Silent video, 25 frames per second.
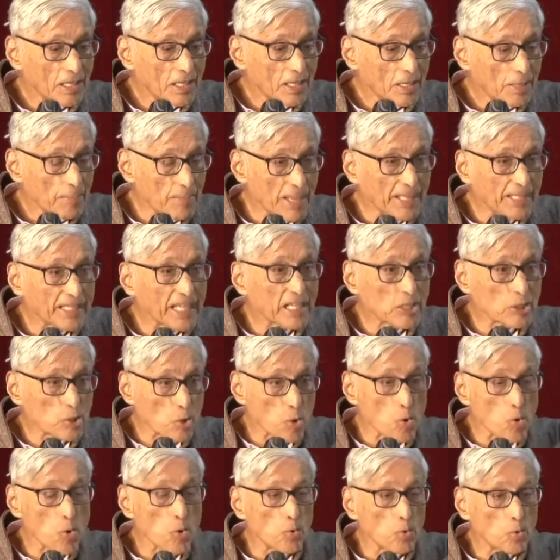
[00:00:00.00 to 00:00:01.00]
making
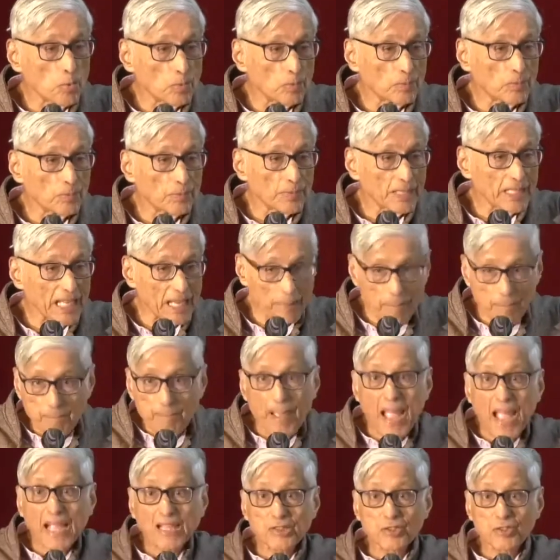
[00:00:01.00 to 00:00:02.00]
no
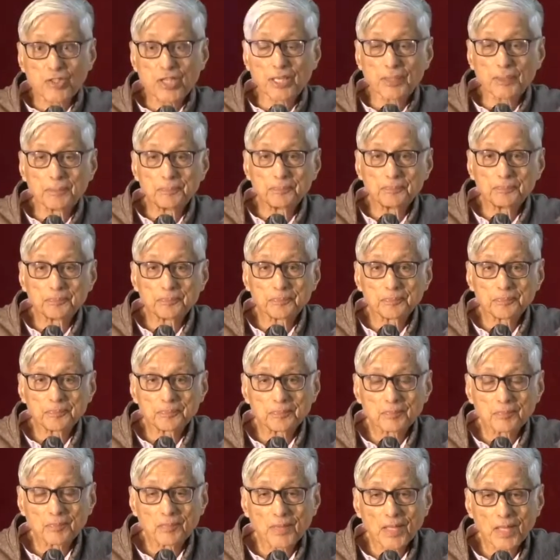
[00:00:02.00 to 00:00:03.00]
impact?
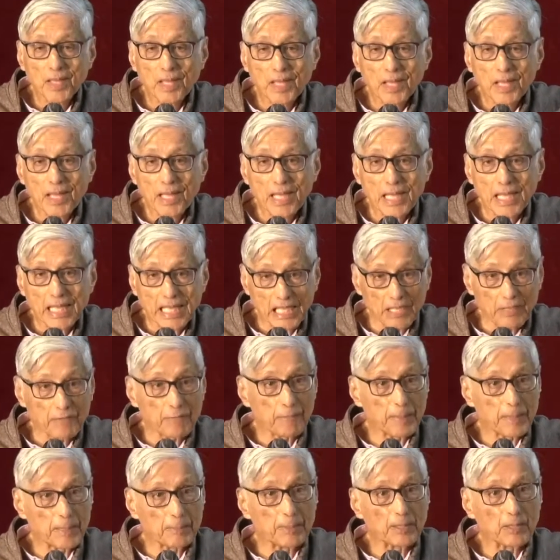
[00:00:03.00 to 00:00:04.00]
If
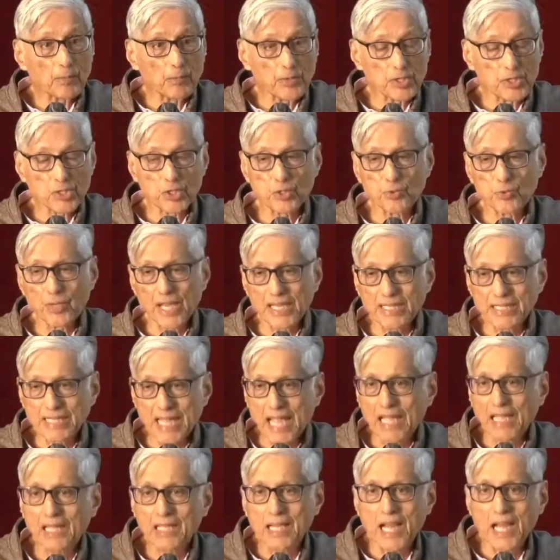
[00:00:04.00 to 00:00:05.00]
people wish to
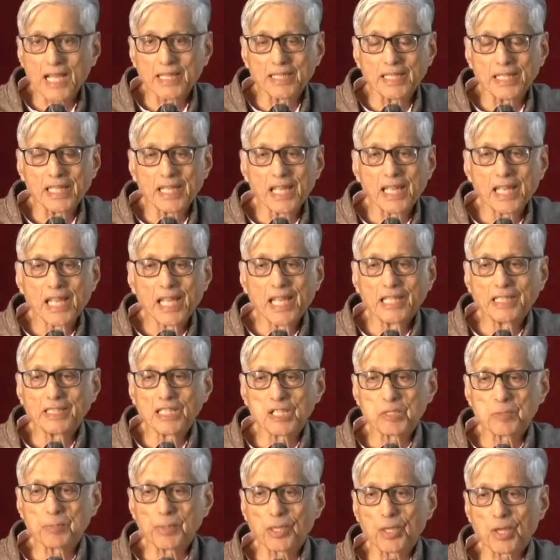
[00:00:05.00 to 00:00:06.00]
attack Gandhi, it
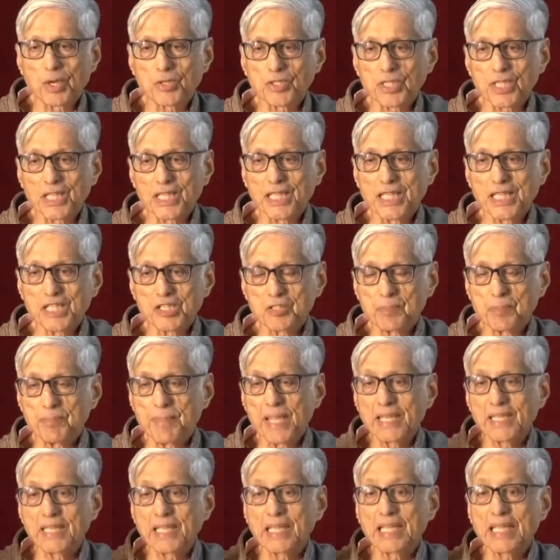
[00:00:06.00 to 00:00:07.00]
is because he is
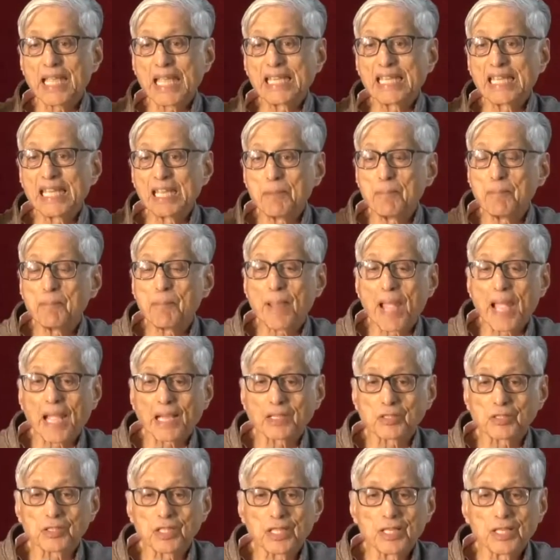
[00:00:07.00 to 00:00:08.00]
making an
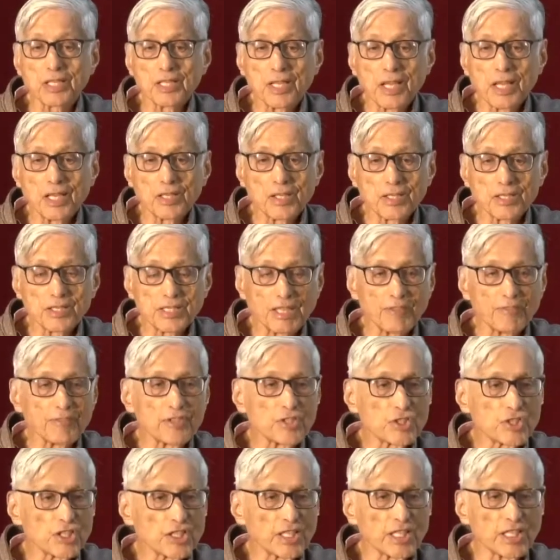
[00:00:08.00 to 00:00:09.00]
impact
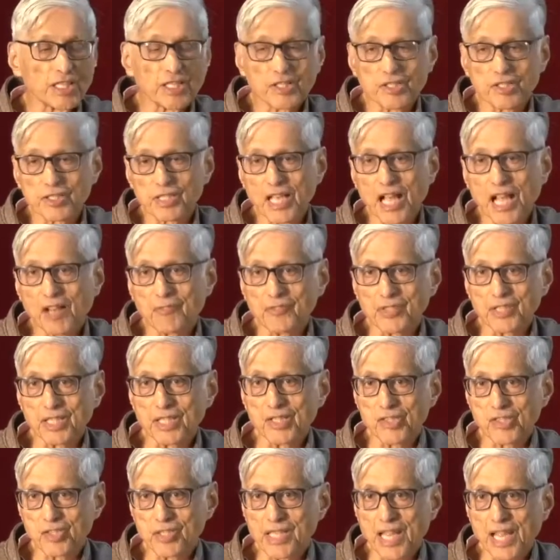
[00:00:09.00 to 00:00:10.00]
70 years after
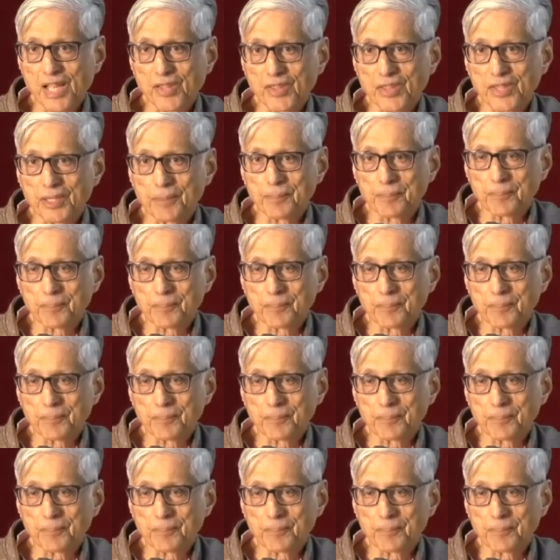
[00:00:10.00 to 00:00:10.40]
his death.